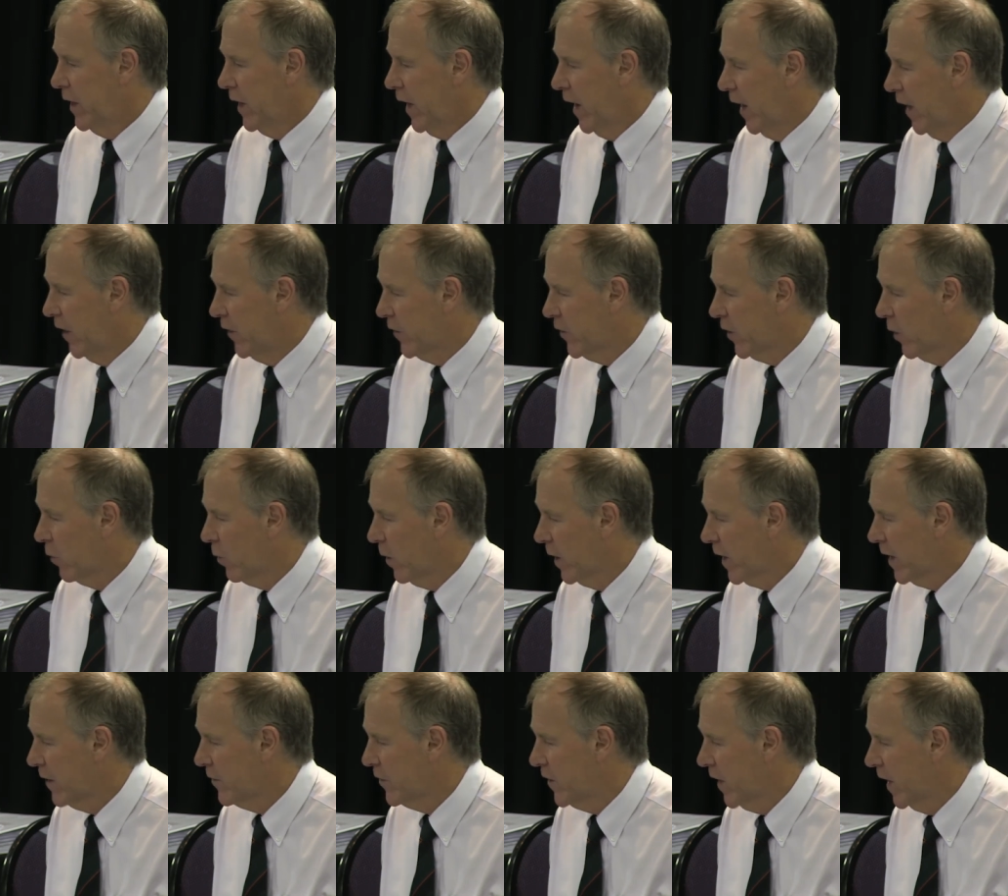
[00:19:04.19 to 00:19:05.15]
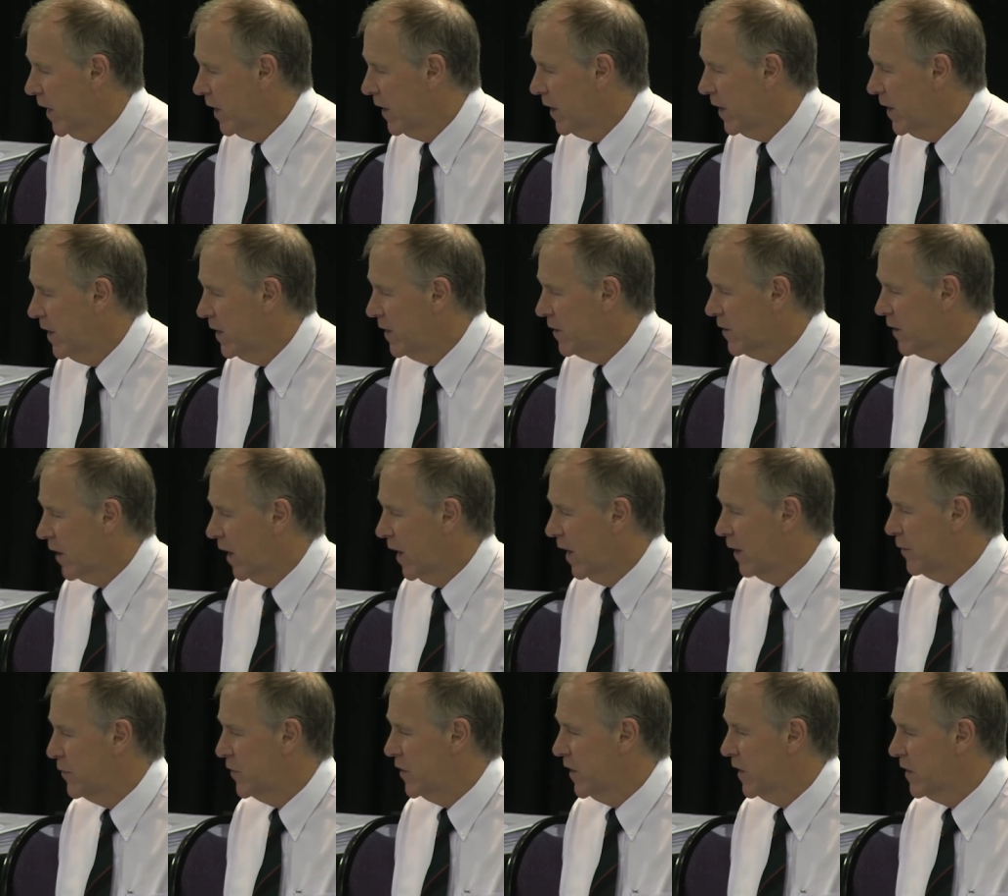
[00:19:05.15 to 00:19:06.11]
And so what I've done is
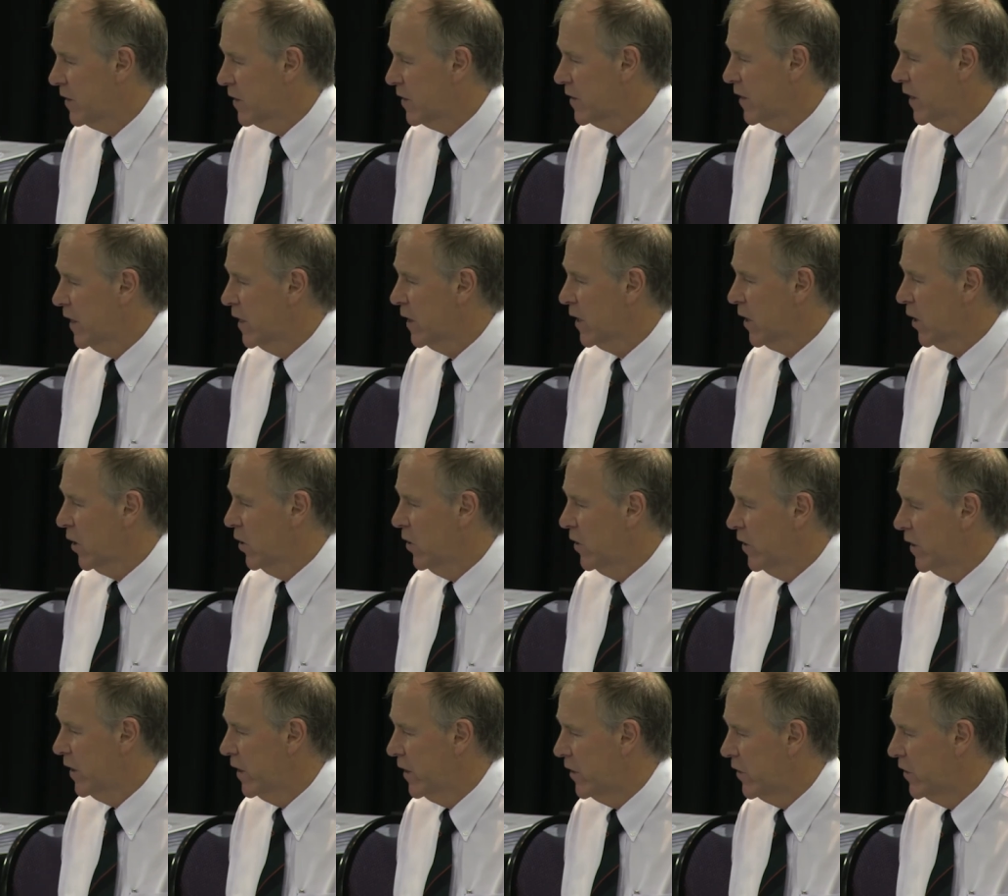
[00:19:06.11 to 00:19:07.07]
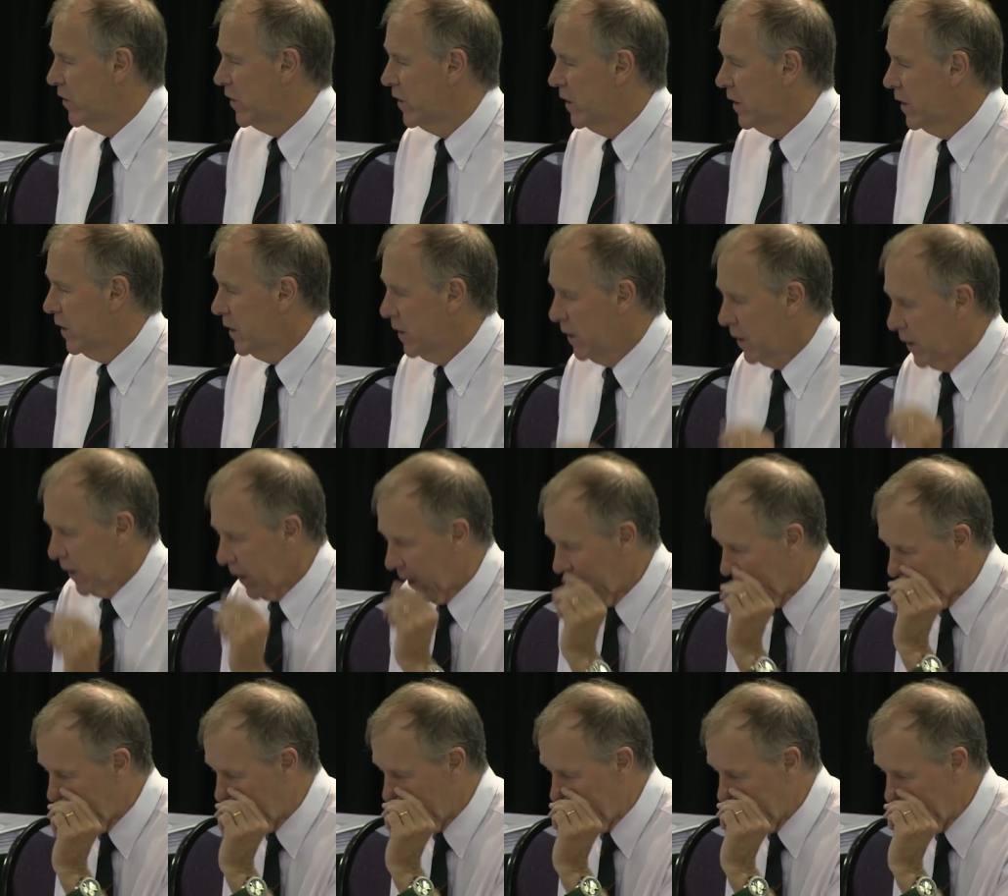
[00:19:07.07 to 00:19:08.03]
I've just included
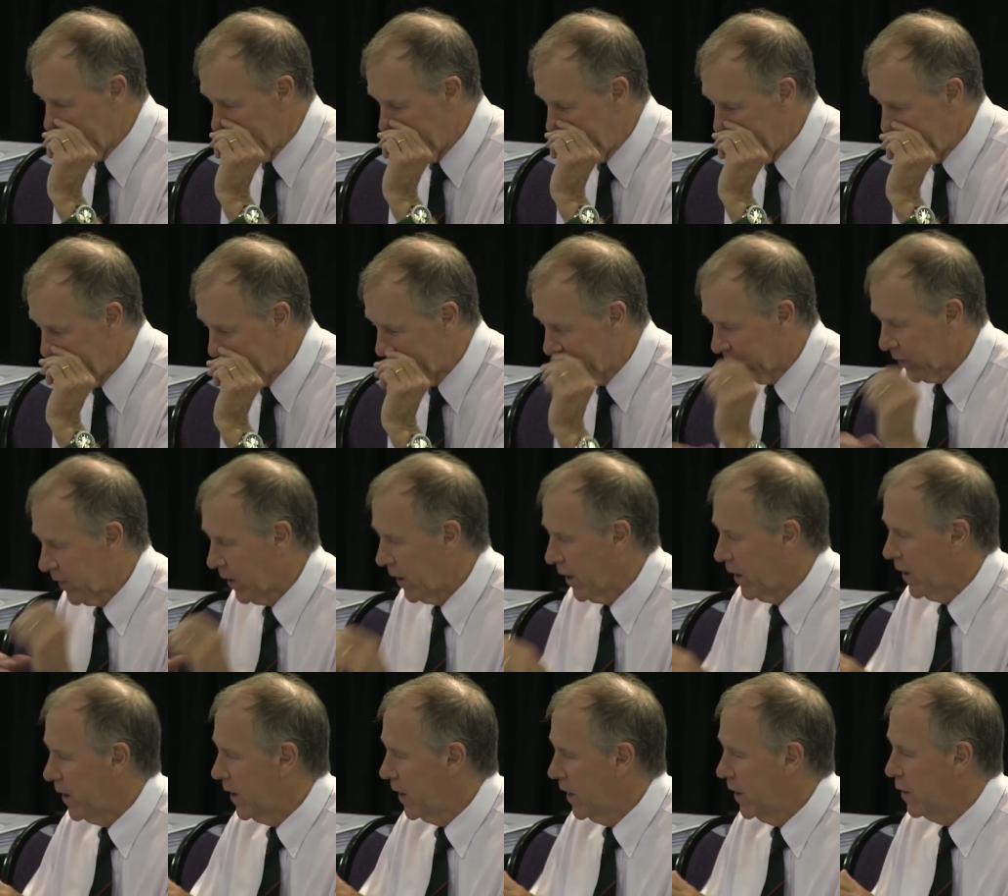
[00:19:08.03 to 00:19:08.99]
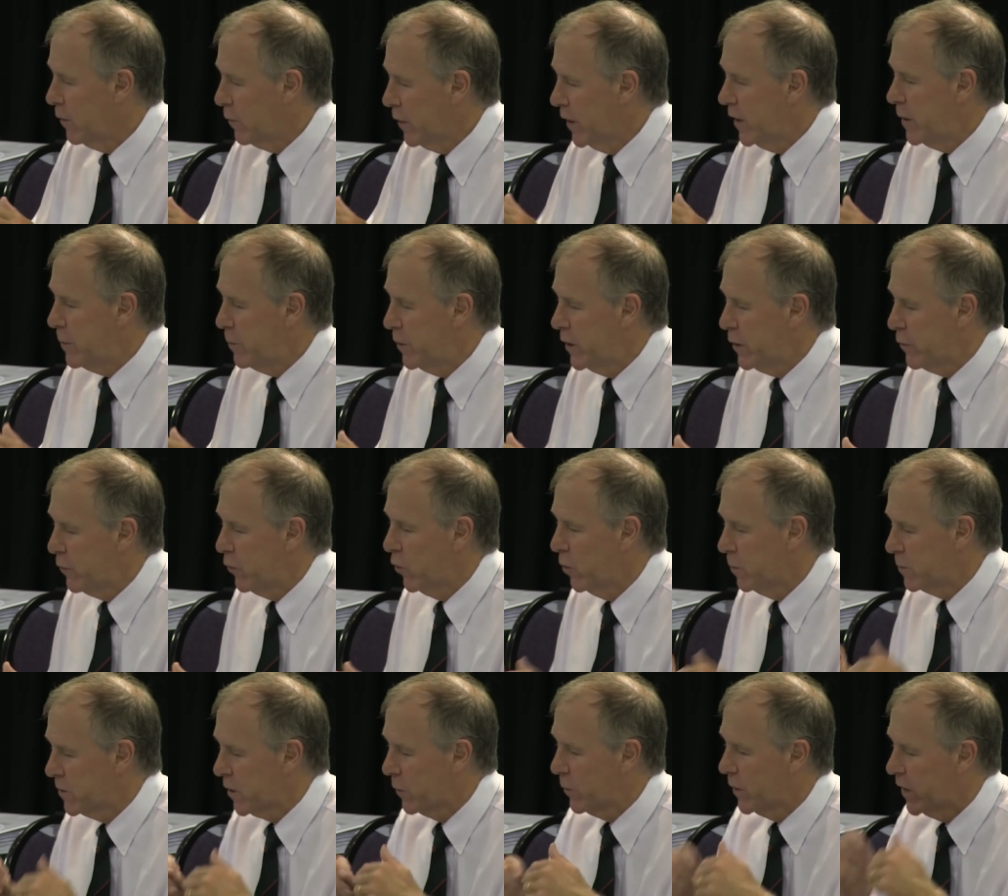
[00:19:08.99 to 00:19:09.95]
uh, these in a very brief
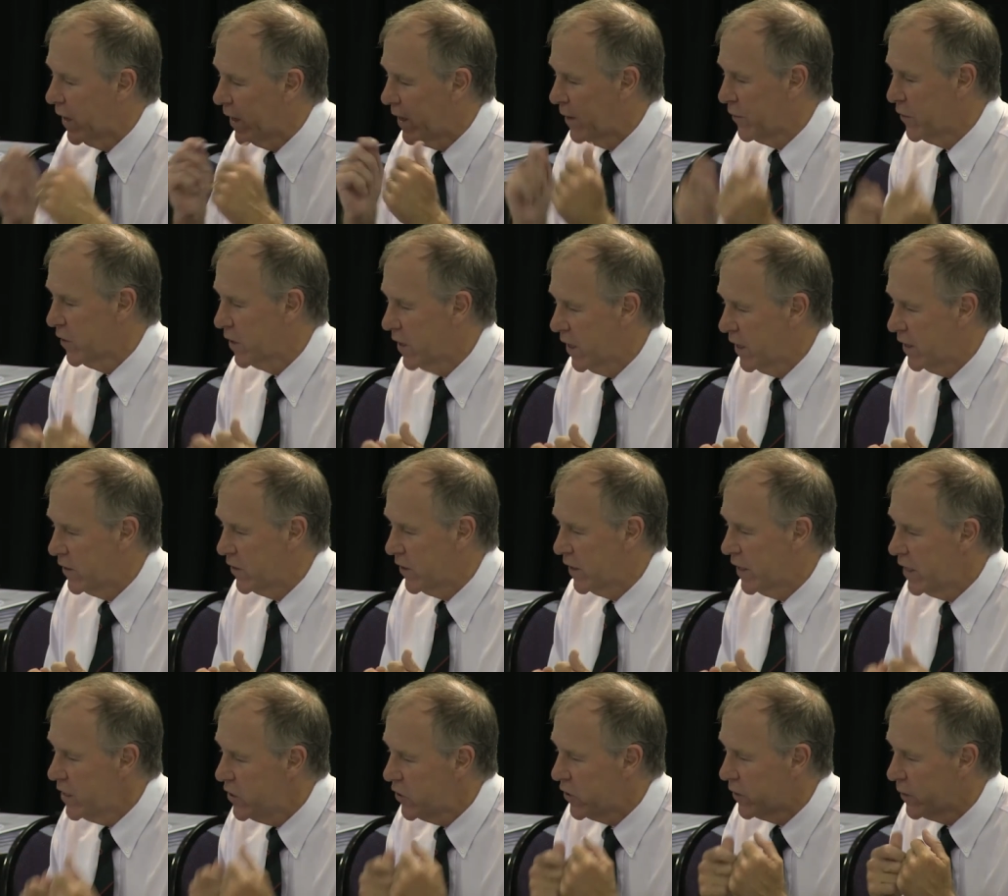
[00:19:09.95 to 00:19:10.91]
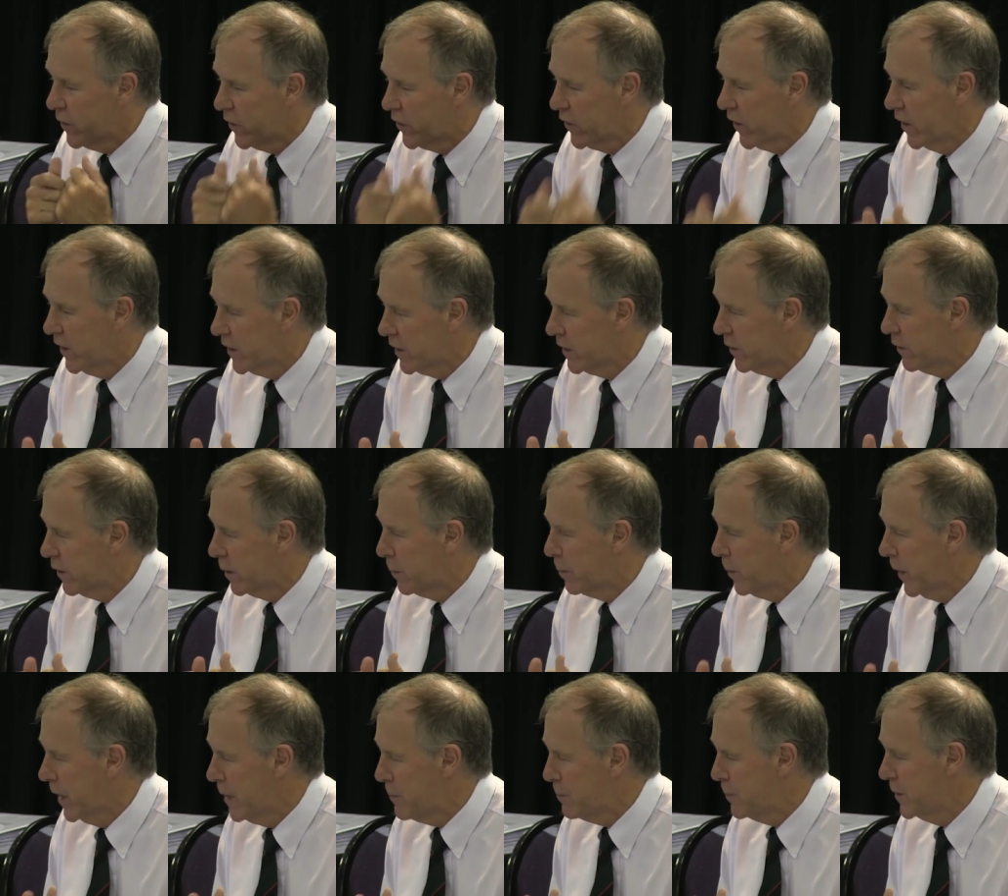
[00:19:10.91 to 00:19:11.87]
form so we don't have to go to each of the scientific
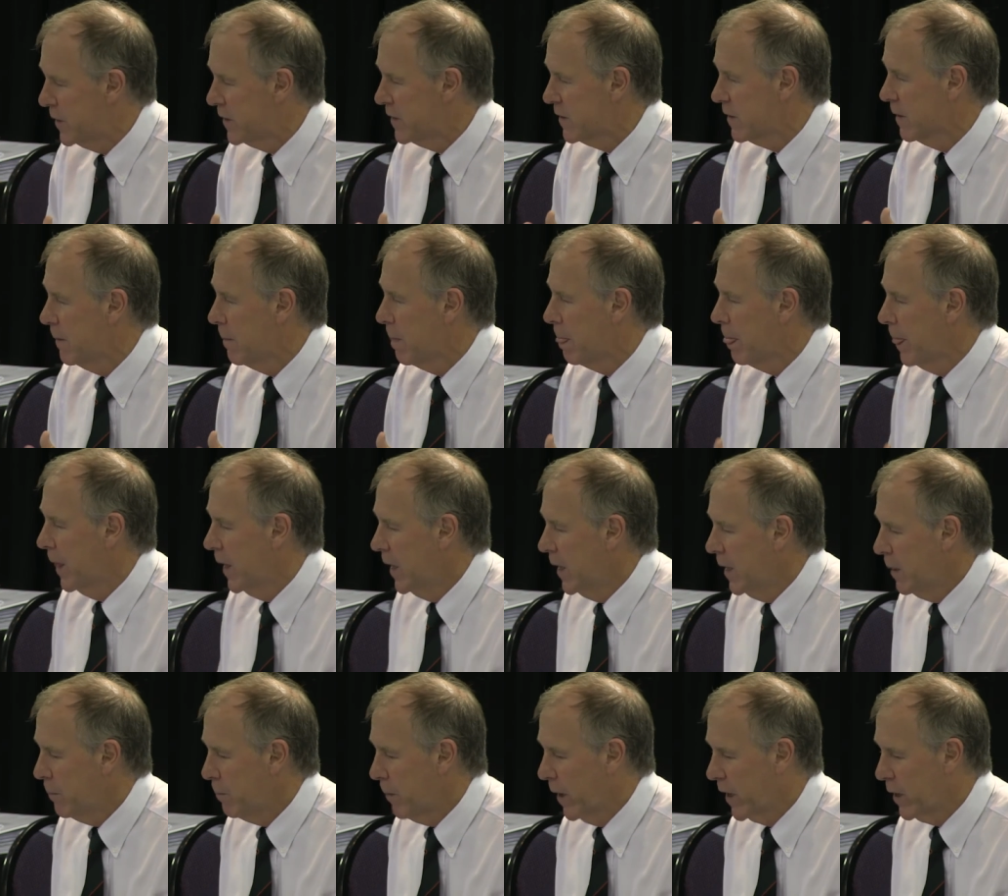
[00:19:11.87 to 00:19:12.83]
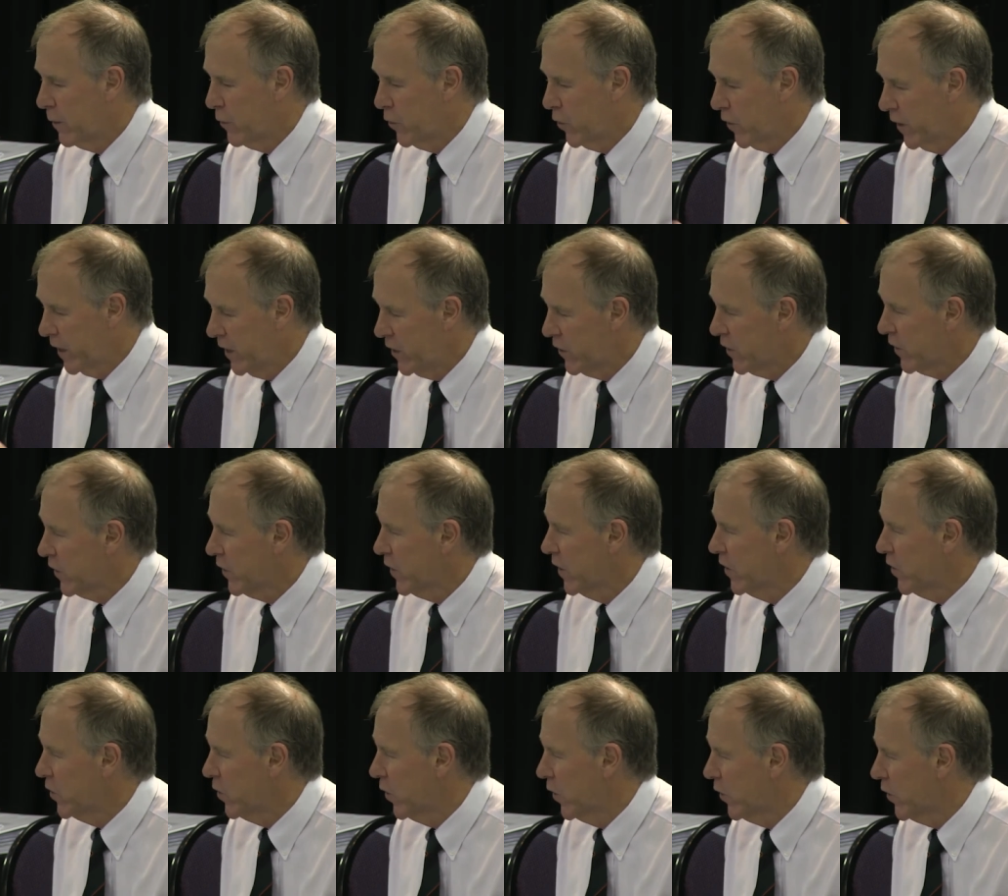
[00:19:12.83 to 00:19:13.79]
papers. But if you're
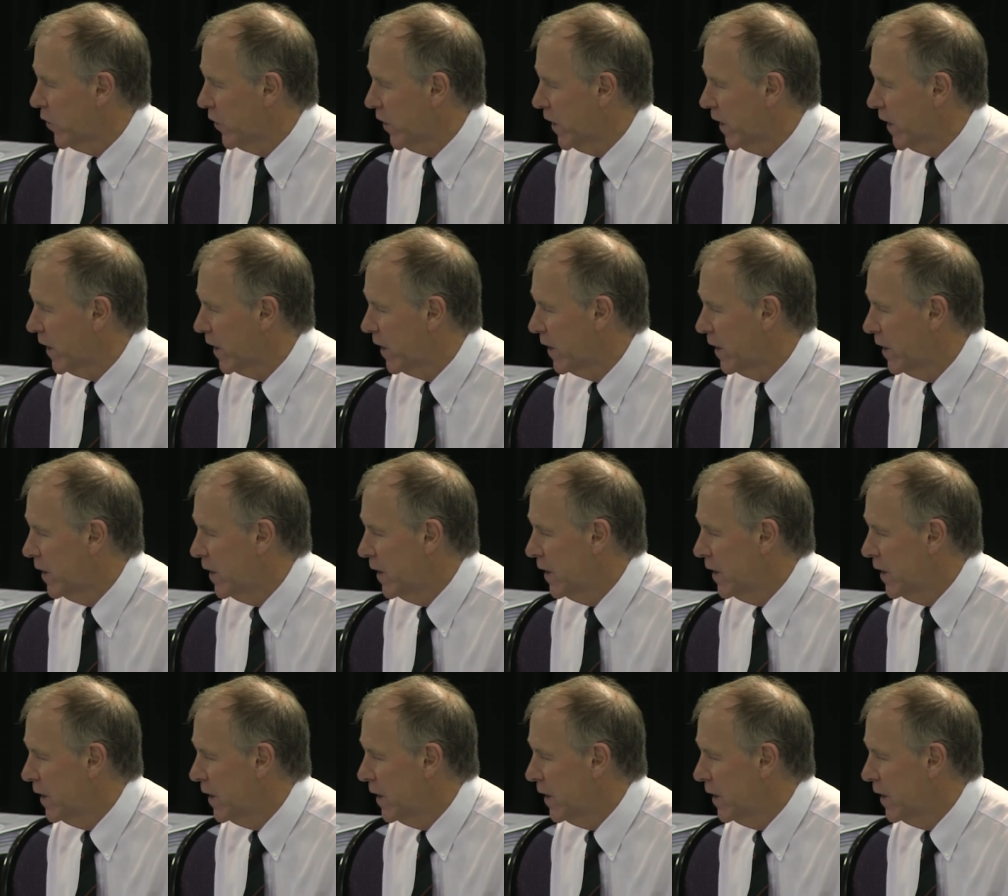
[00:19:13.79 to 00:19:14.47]
interested, you'll see